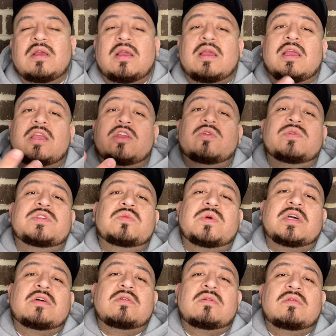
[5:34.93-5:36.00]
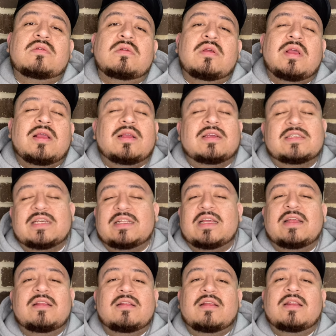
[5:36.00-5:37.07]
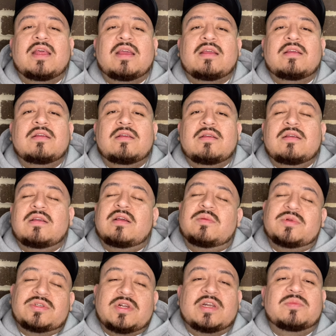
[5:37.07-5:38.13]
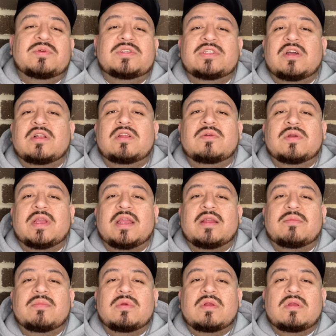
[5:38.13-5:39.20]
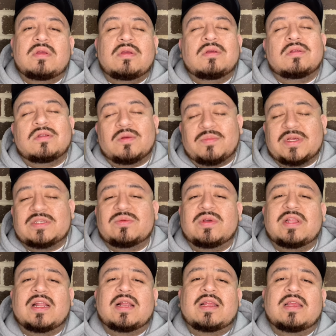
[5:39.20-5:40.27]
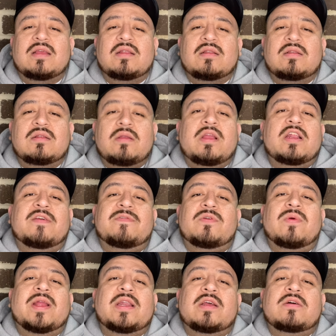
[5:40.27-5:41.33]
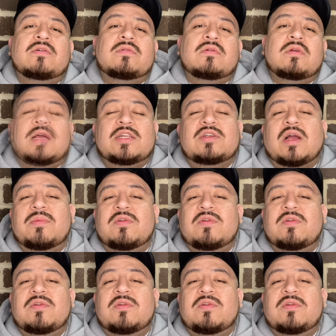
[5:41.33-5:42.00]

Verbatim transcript: and you as well, because at the end of the day, I'm trying to put y'all on game the best way that I can. And if you ain't know, I drop